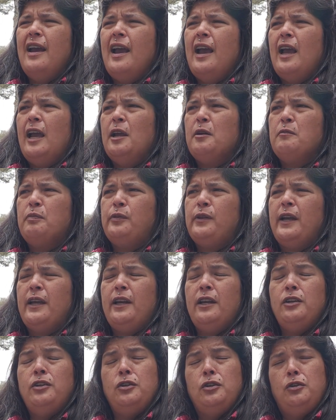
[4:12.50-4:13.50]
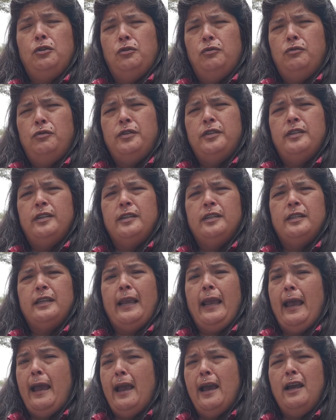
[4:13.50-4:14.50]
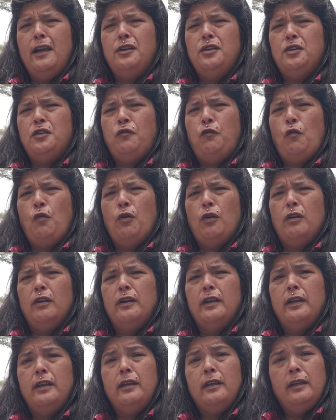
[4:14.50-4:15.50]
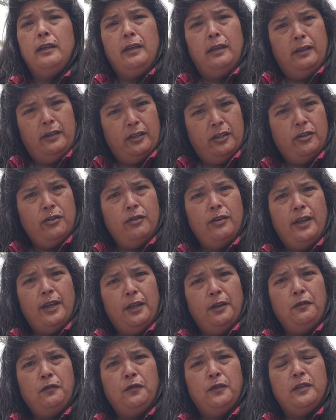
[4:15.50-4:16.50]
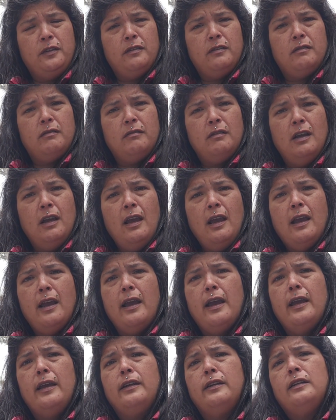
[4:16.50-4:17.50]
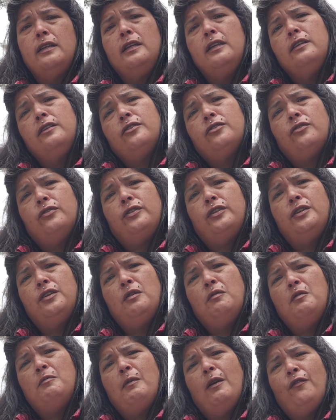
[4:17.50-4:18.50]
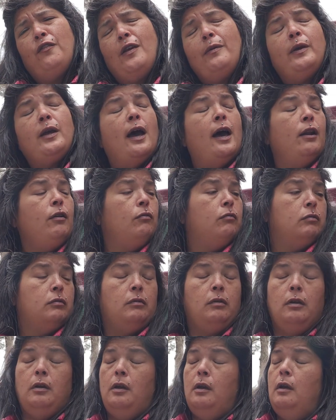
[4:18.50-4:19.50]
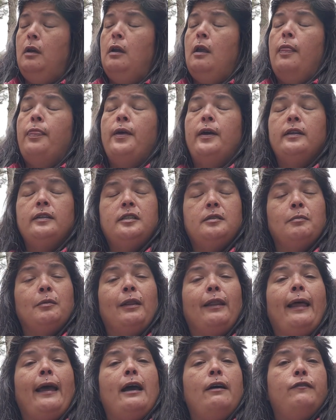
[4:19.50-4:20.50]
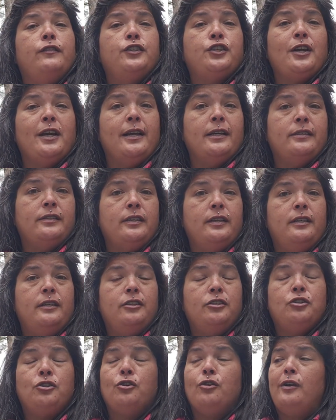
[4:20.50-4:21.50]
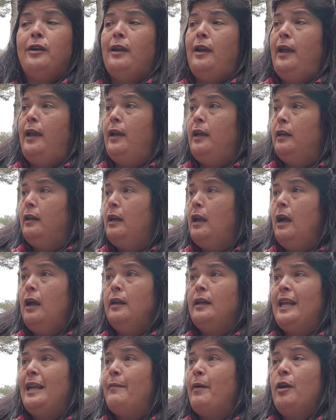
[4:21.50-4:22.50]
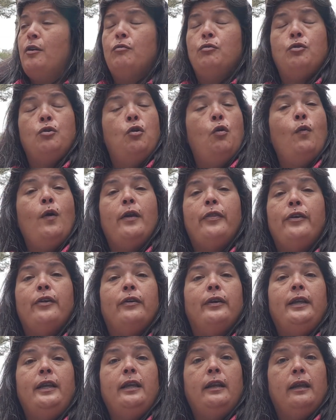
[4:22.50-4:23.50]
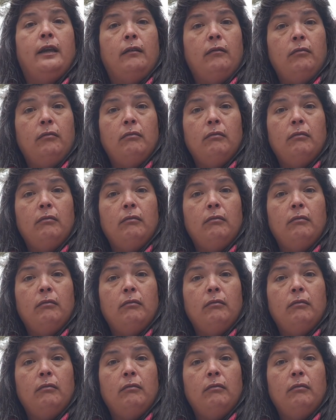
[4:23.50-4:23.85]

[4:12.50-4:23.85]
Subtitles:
and planning to use this cash for Easter gifts and Easter dinner with my family. That is some lavish ass Easter, and goddamn, I don't know where they're eating.